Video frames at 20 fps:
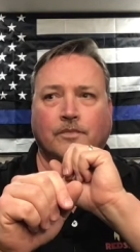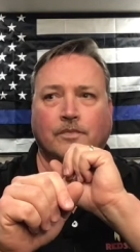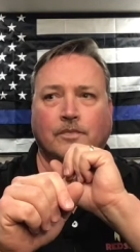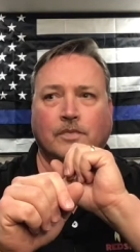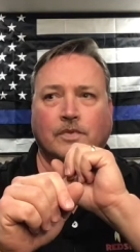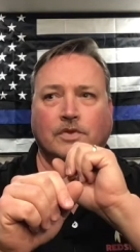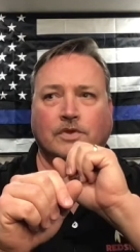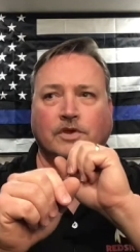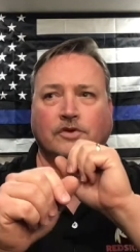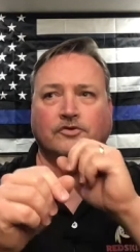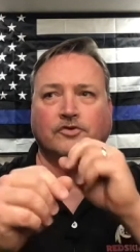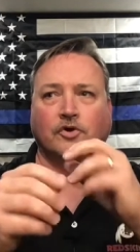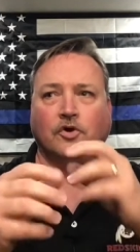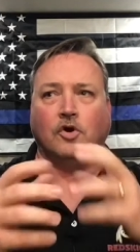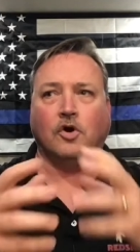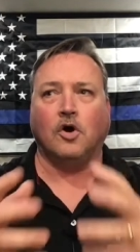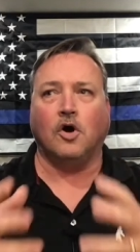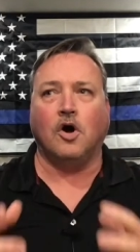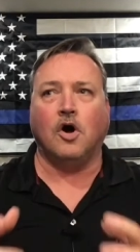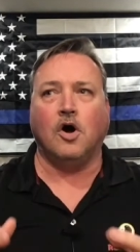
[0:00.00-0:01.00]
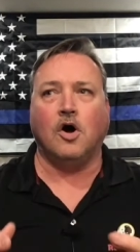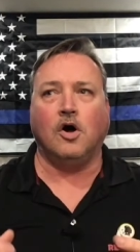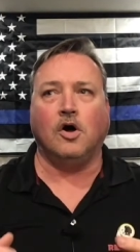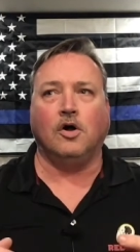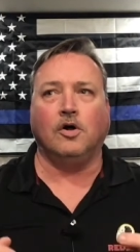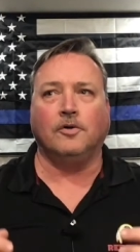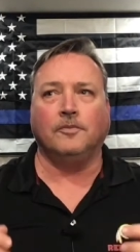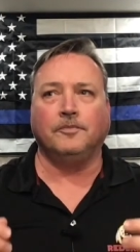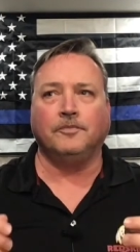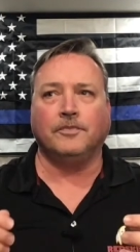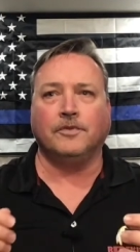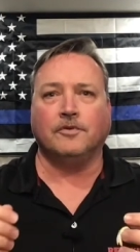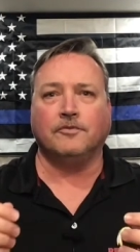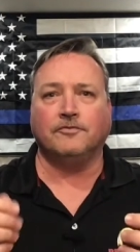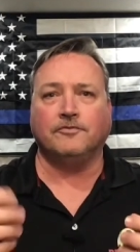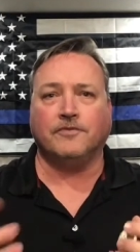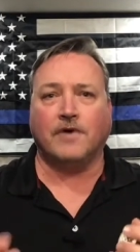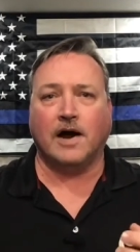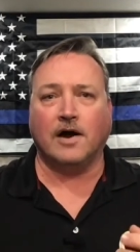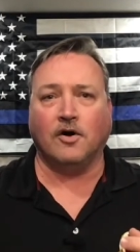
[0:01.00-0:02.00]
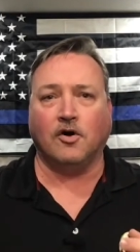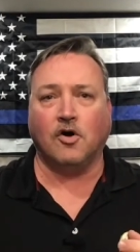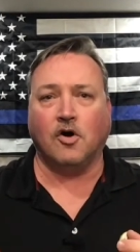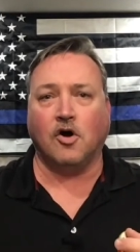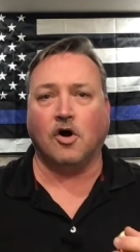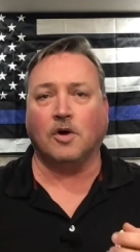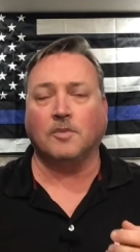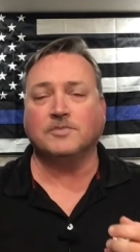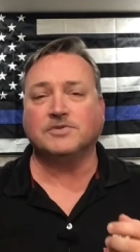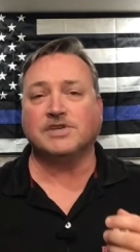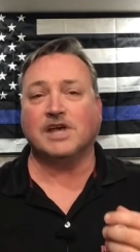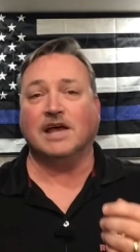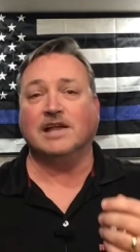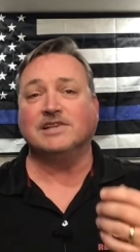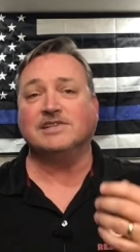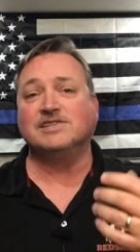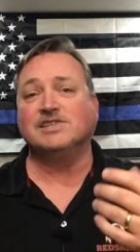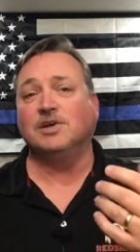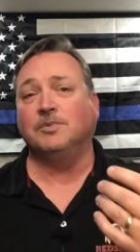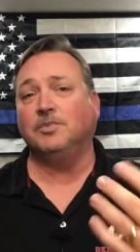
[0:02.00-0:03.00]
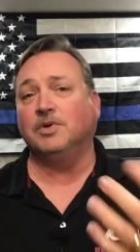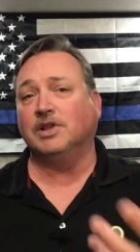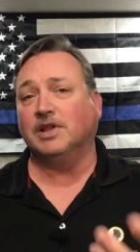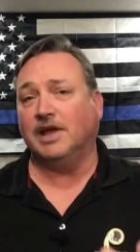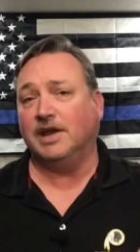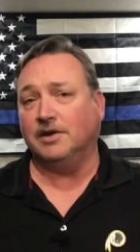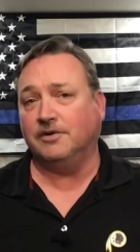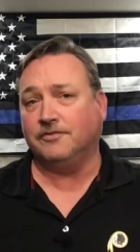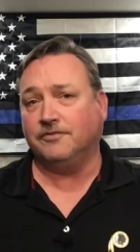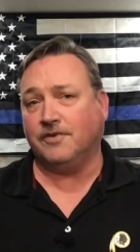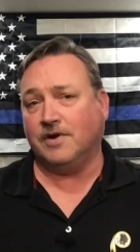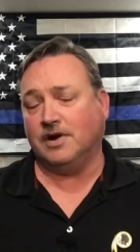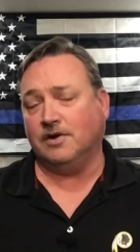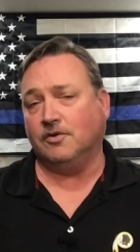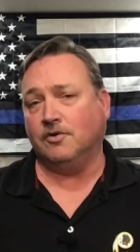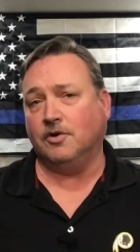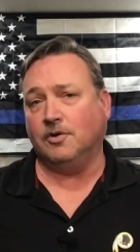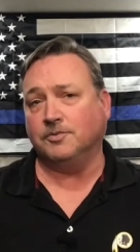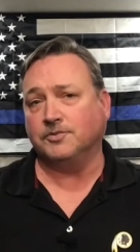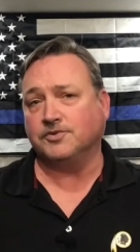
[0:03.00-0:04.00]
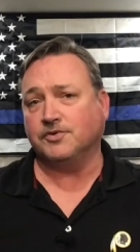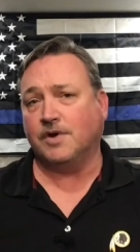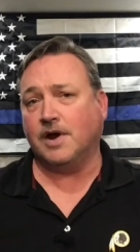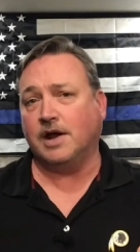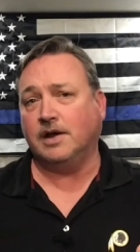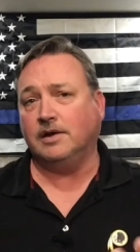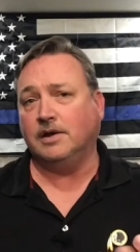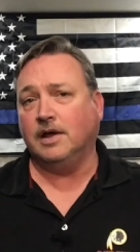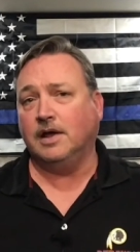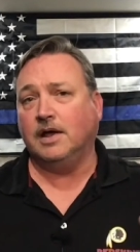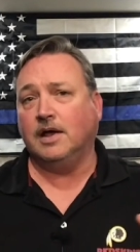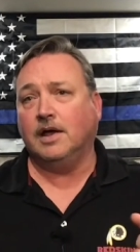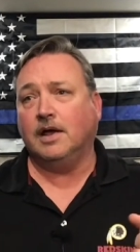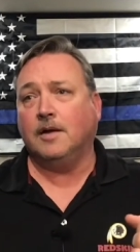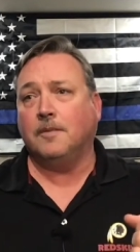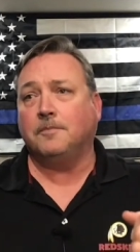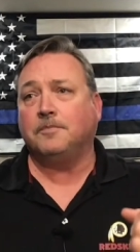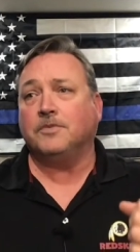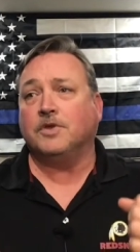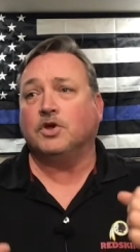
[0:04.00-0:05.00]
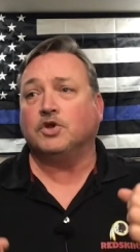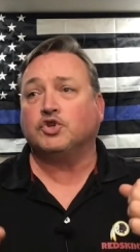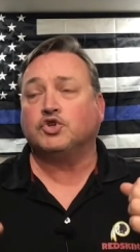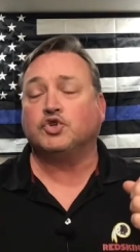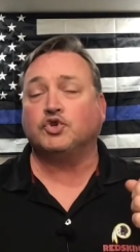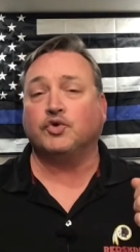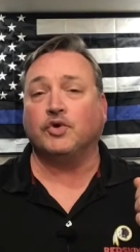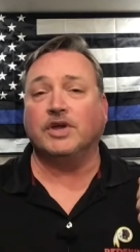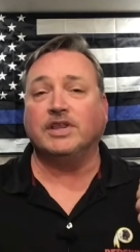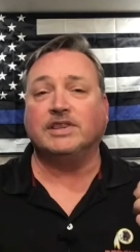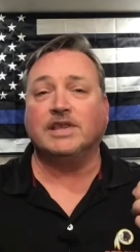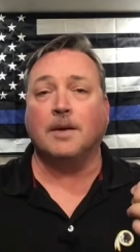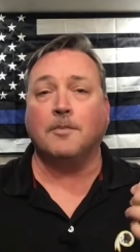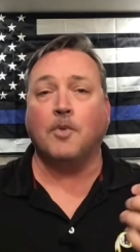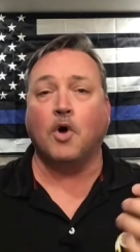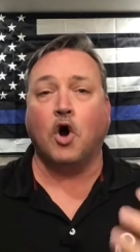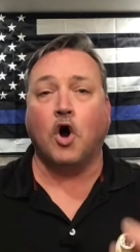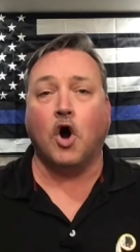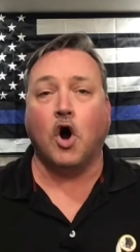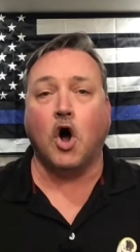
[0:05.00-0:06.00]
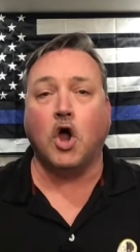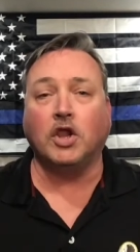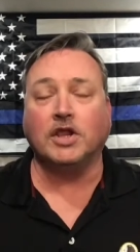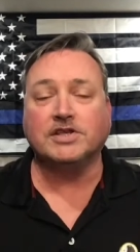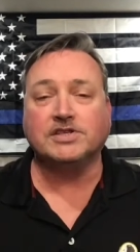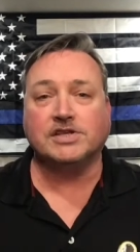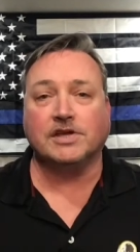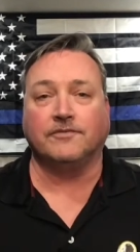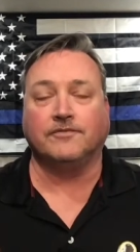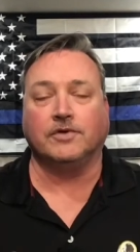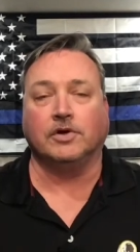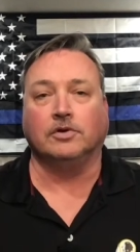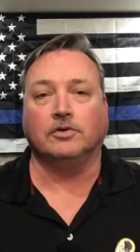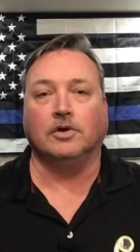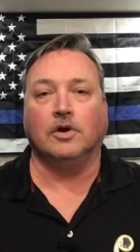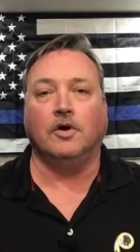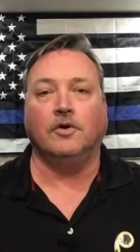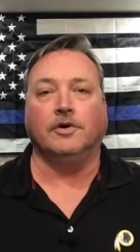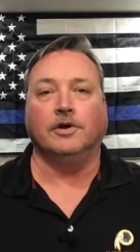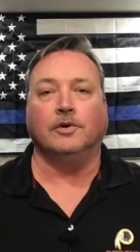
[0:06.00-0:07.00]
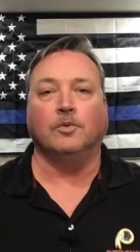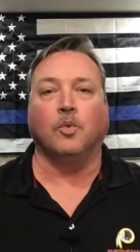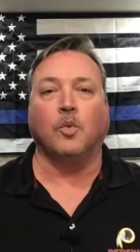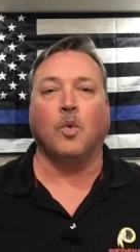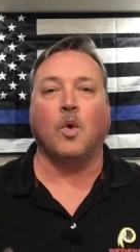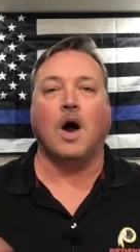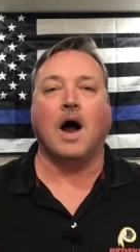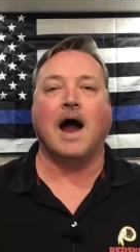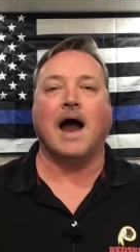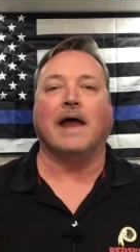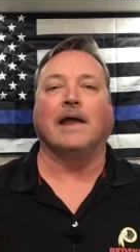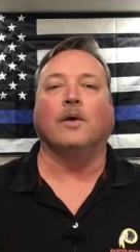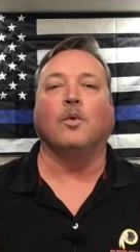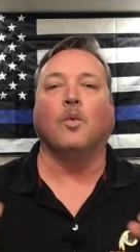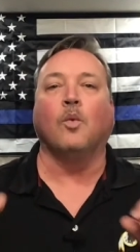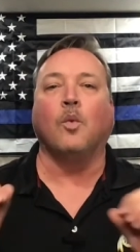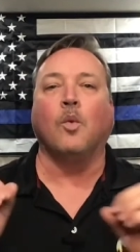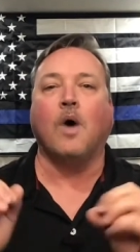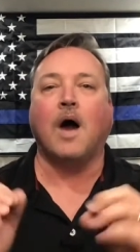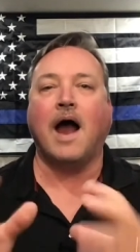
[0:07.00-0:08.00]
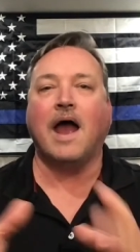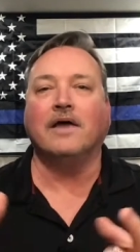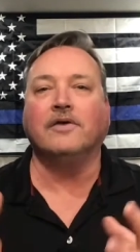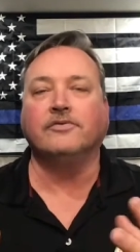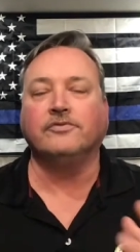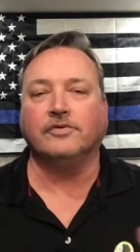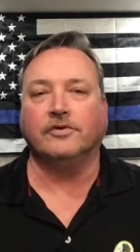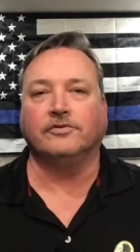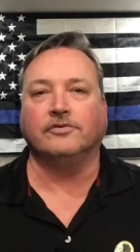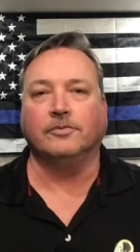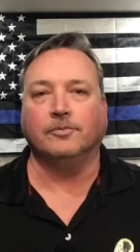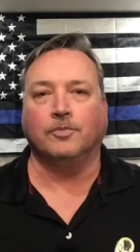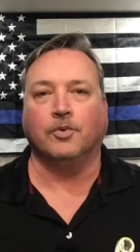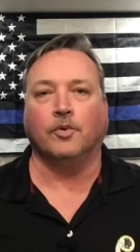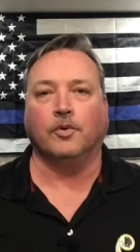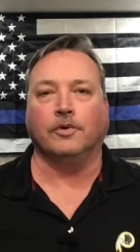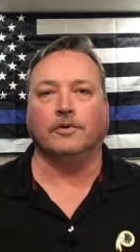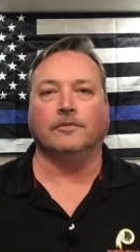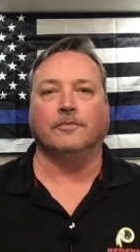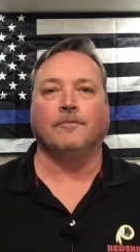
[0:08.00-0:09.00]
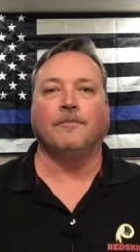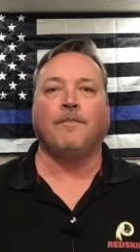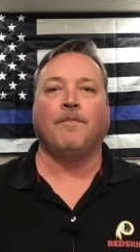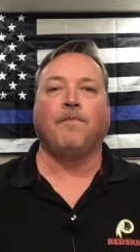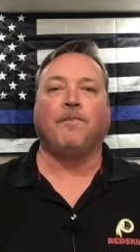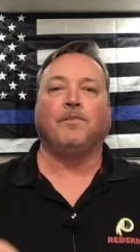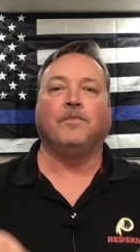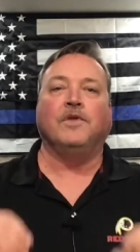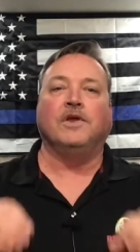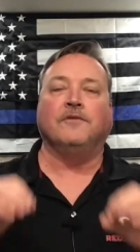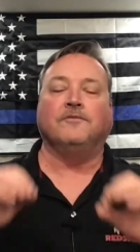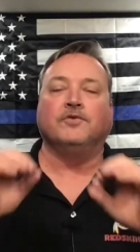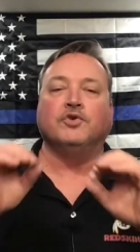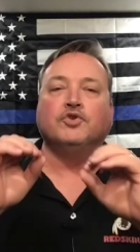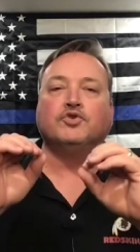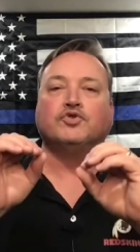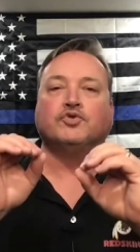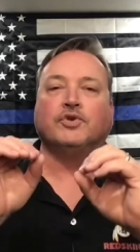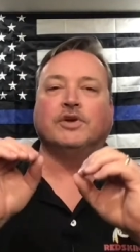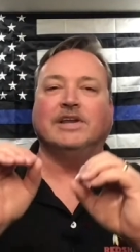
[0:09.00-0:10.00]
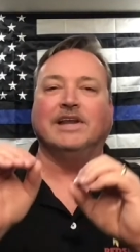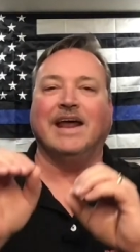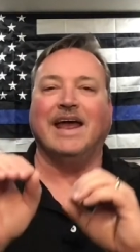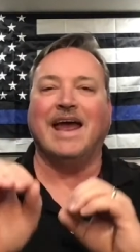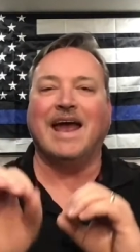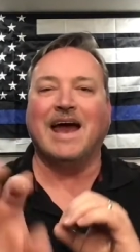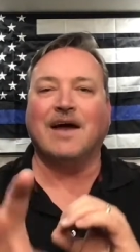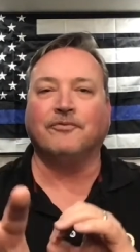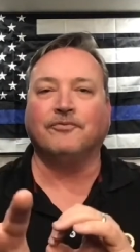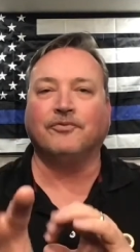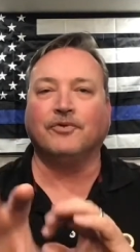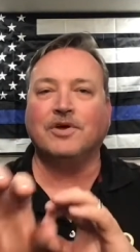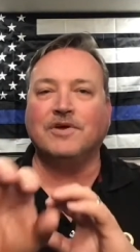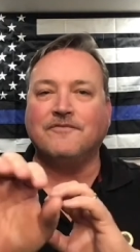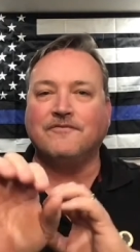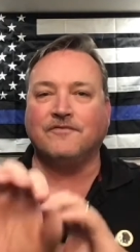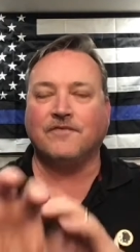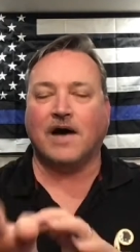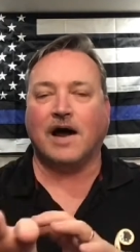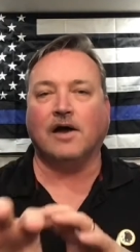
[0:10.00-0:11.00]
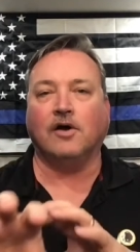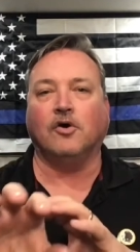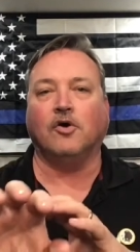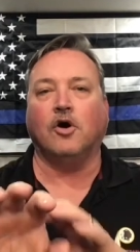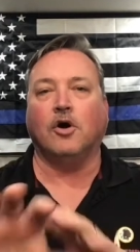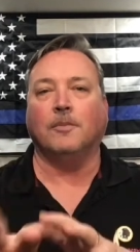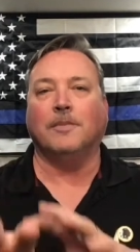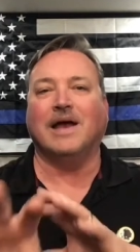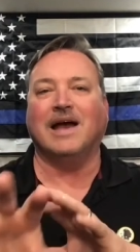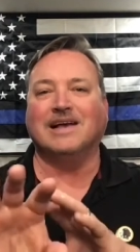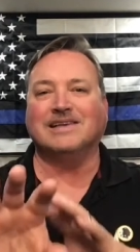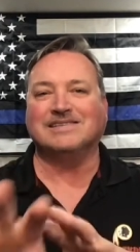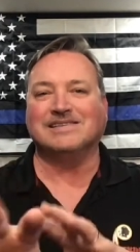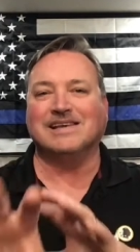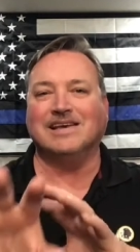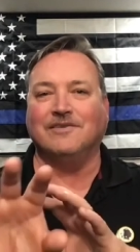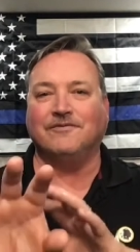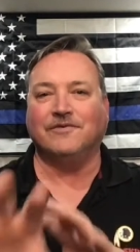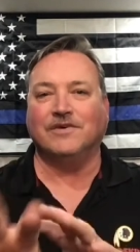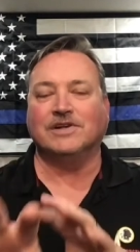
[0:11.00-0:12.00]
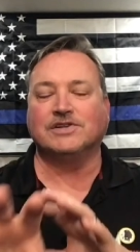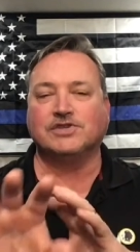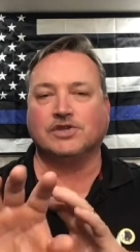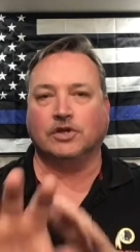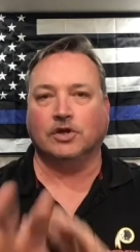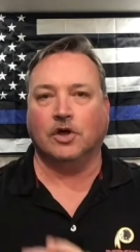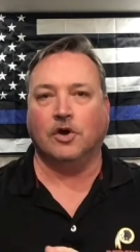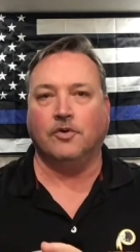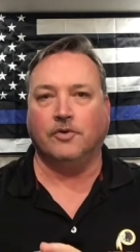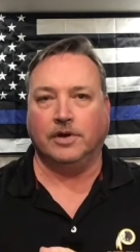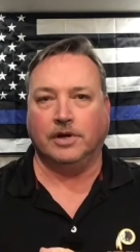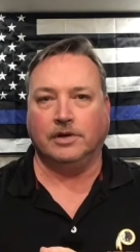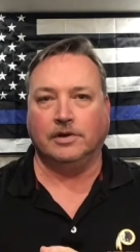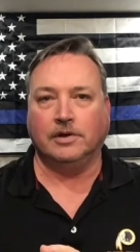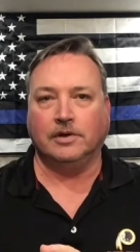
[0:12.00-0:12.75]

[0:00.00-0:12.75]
These are all firearms and simulated firearms, right? Treat them all as if they're loaded. Why? Why is this important? If you treat every firearm as if it's loaded,